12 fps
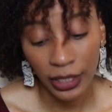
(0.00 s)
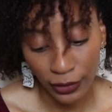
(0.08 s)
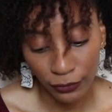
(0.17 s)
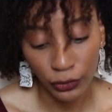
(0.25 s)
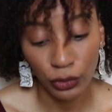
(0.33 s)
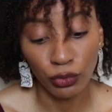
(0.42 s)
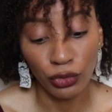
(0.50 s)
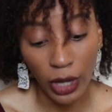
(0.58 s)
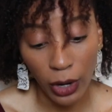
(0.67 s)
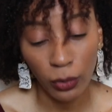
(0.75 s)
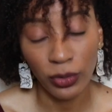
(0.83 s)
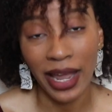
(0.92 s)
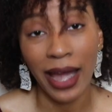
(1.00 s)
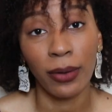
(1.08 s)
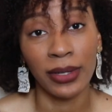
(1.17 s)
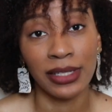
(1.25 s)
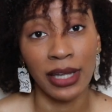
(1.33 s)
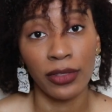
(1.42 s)
if you know now
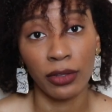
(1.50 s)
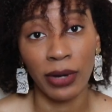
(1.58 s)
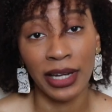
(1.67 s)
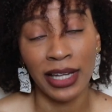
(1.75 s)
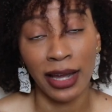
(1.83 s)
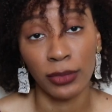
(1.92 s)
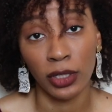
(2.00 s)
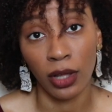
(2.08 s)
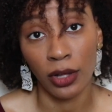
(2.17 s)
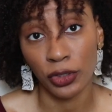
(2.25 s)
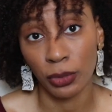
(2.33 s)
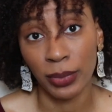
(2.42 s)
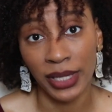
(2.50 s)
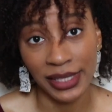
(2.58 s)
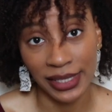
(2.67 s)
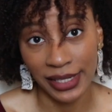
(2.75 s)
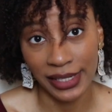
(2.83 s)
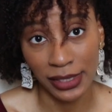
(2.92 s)
is not the right time to launch a
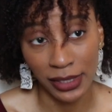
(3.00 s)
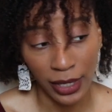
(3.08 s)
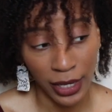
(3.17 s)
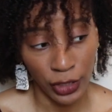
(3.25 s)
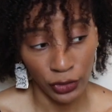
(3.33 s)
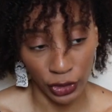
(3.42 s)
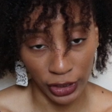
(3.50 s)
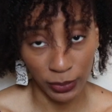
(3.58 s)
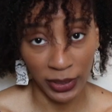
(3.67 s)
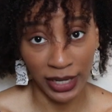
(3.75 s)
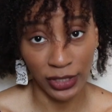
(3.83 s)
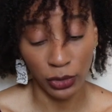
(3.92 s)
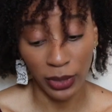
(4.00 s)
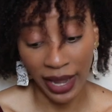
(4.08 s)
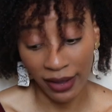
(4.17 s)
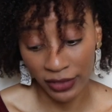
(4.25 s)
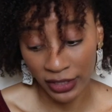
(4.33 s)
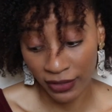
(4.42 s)
business, just because you
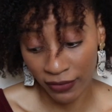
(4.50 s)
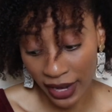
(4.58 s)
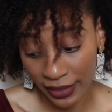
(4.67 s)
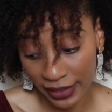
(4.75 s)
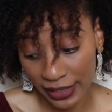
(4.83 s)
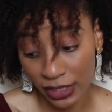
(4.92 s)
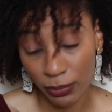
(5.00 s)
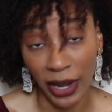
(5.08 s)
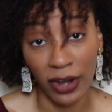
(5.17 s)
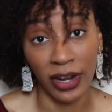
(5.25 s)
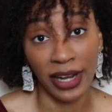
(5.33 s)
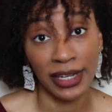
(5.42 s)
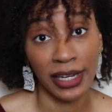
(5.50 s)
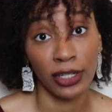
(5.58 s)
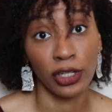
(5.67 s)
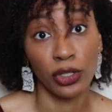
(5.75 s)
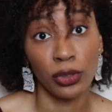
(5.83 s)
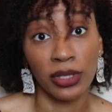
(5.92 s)
have the divinely inspired idea
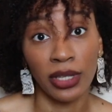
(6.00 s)
to do